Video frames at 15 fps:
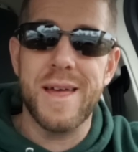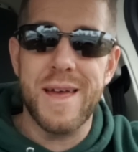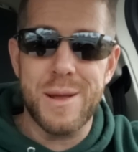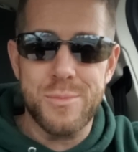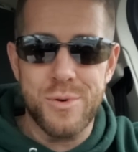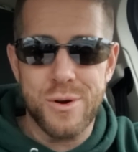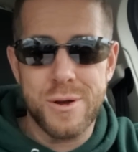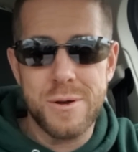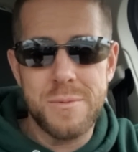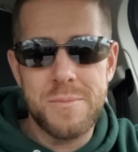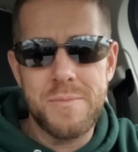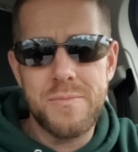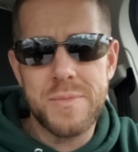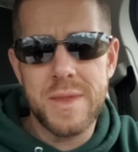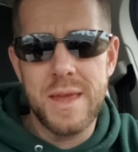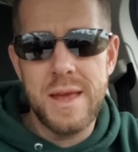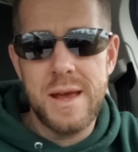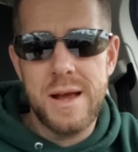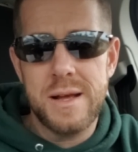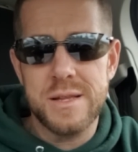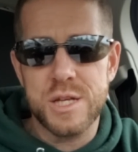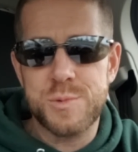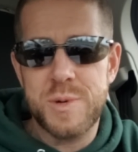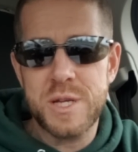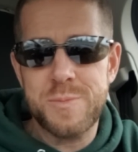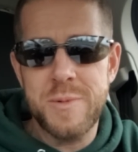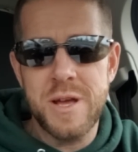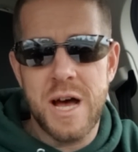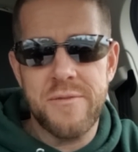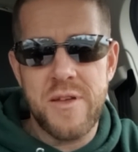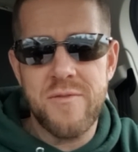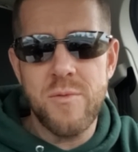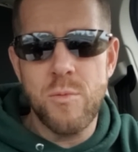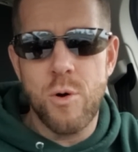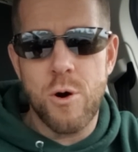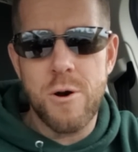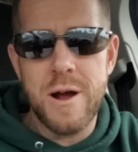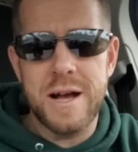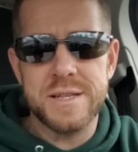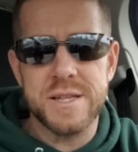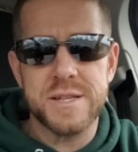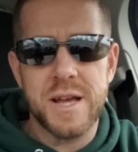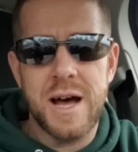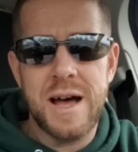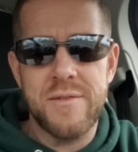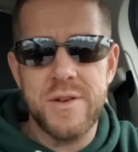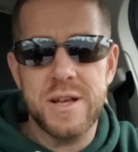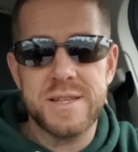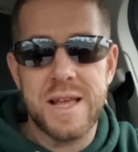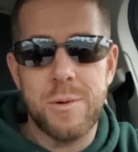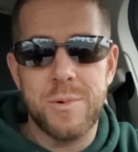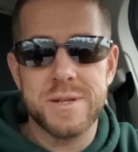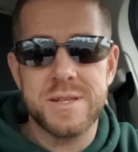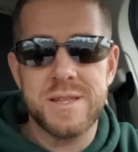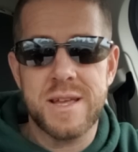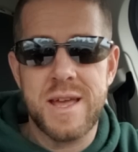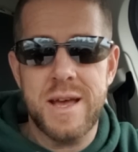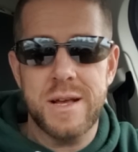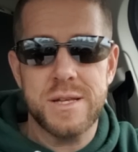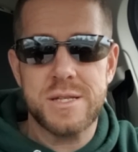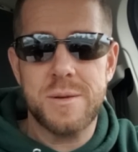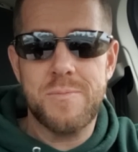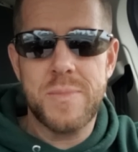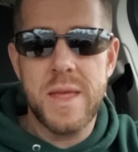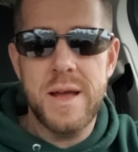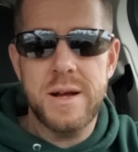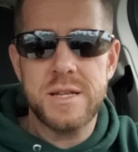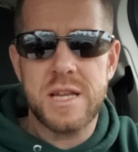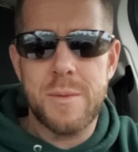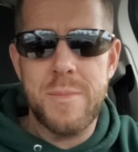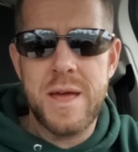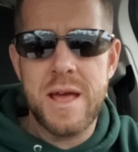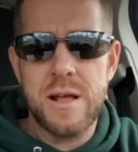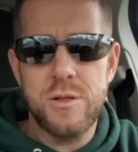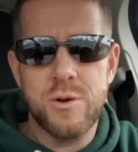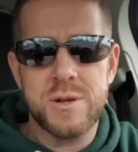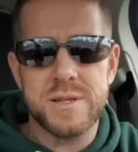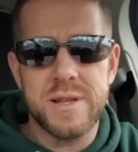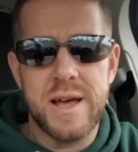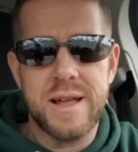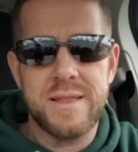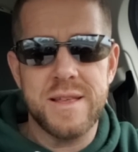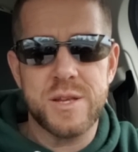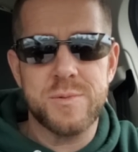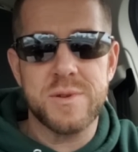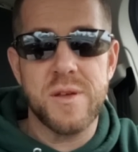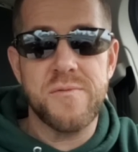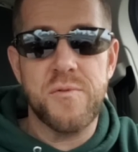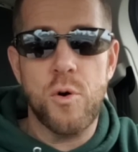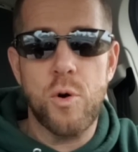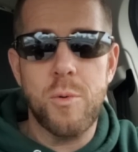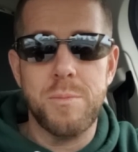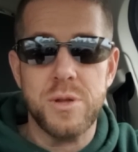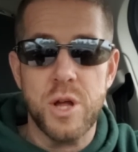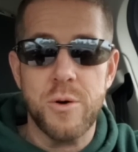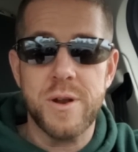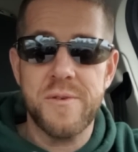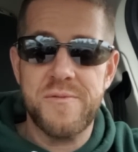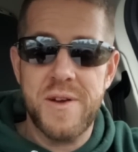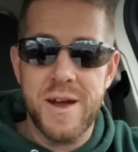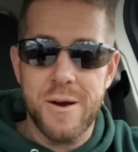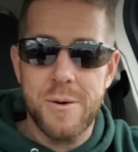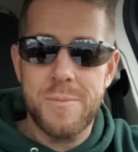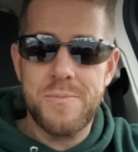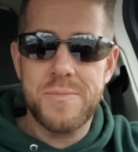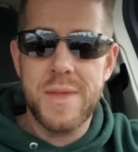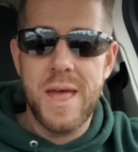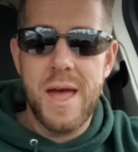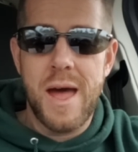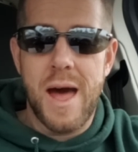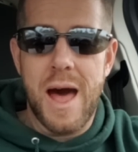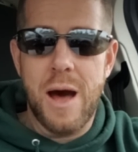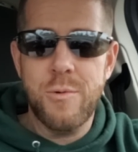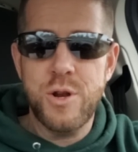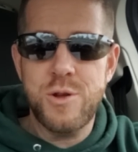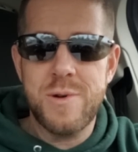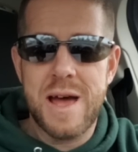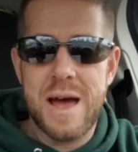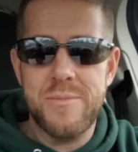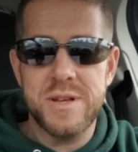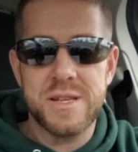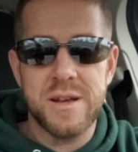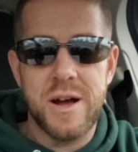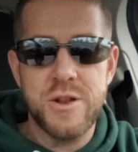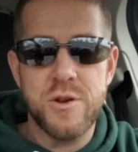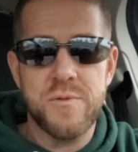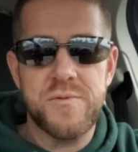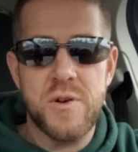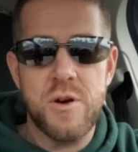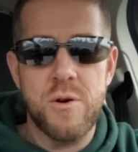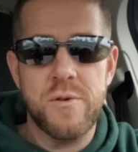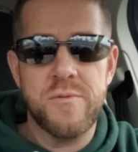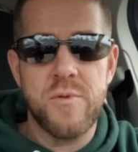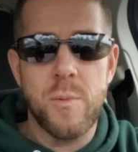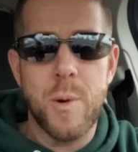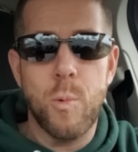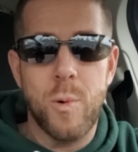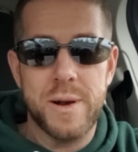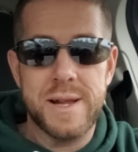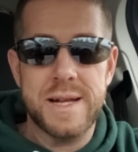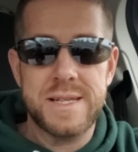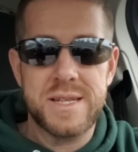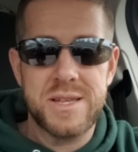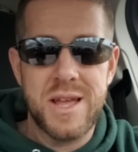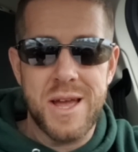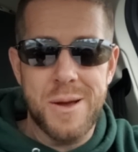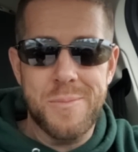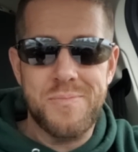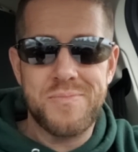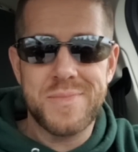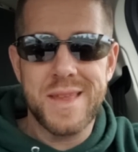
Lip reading: Handbook. This pissed me off even more, as it's obvious that wasn't the case. To me, it looks like this was a full-blown affair. How would you have this on your phone from a one-night stand?